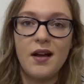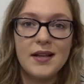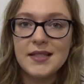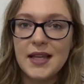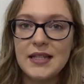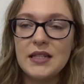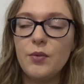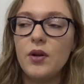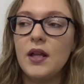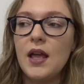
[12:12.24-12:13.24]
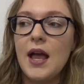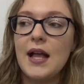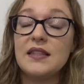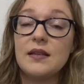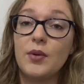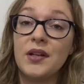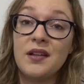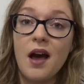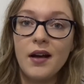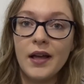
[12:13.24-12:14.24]
ice skating one, and someone had
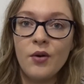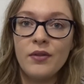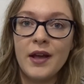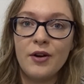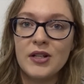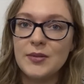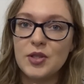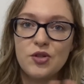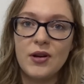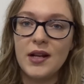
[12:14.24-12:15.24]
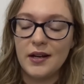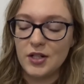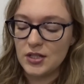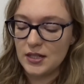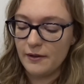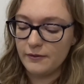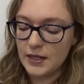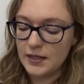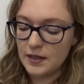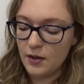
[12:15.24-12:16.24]
hung it on their Christmas tree and I just loved
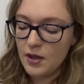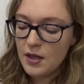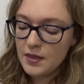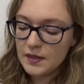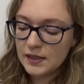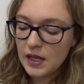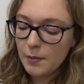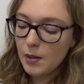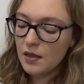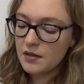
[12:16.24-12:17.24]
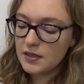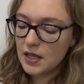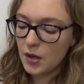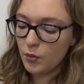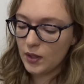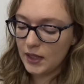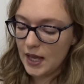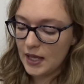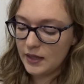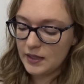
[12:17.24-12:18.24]
it. So there's a couple others that I want to
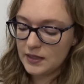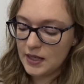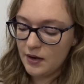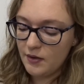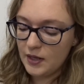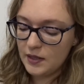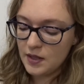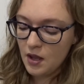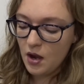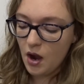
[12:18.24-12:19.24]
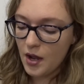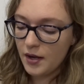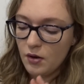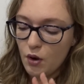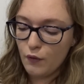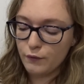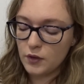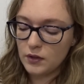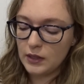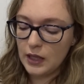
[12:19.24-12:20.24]
get in this series. I don't
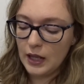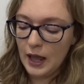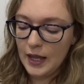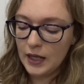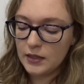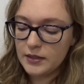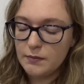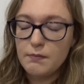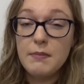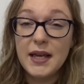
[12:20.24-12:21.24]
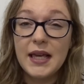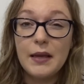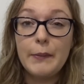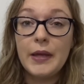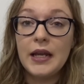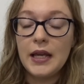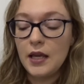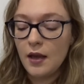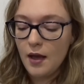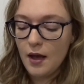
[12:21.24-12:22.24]
often collect Mickey and Minnie,